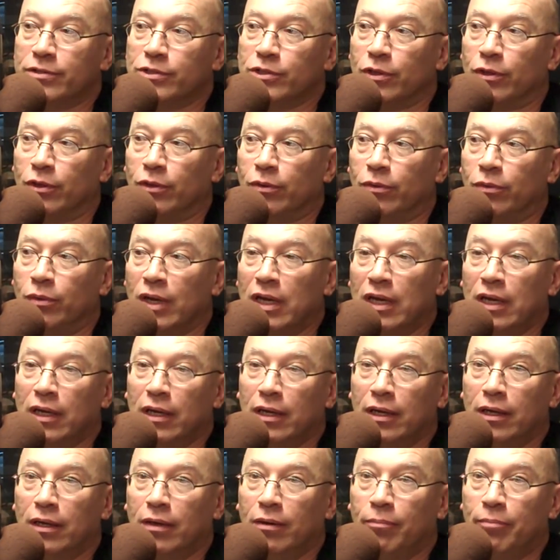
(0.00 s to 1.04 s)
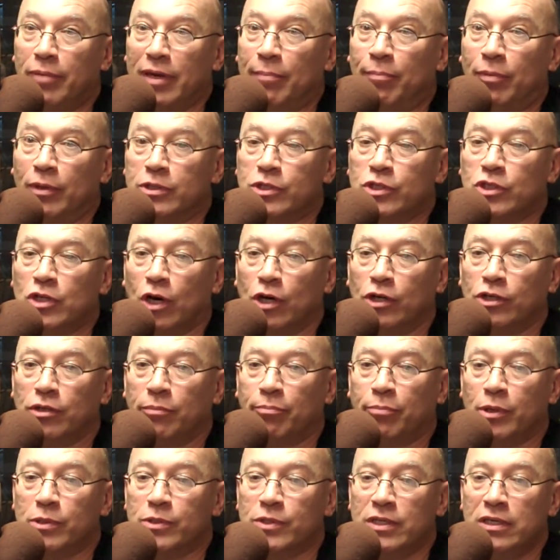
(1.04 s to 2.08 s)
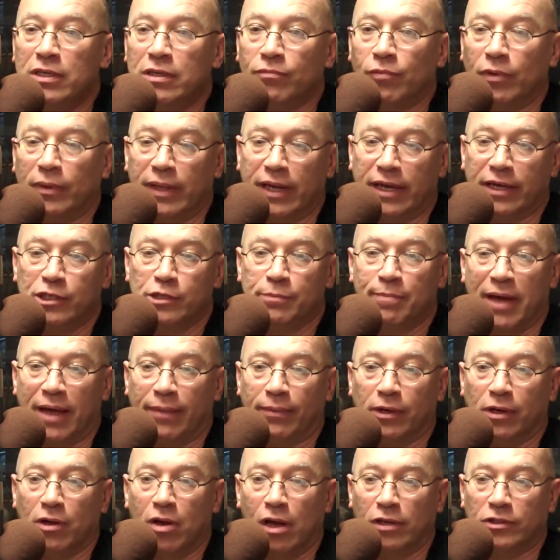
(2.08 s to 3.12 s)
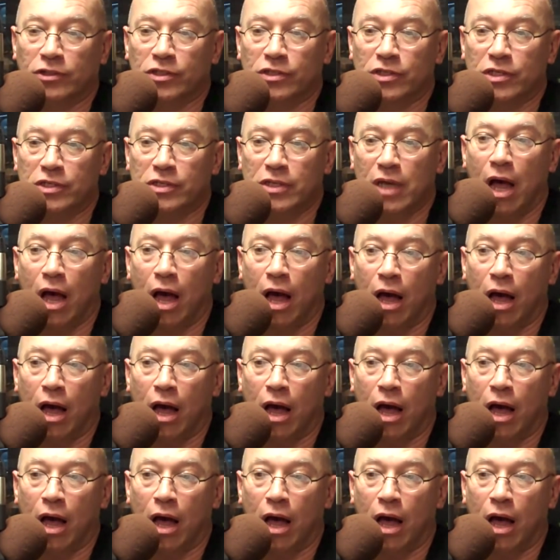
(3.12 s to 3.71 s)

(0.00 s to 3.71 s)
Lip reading: So people start to perceive, when they expand their consciousness,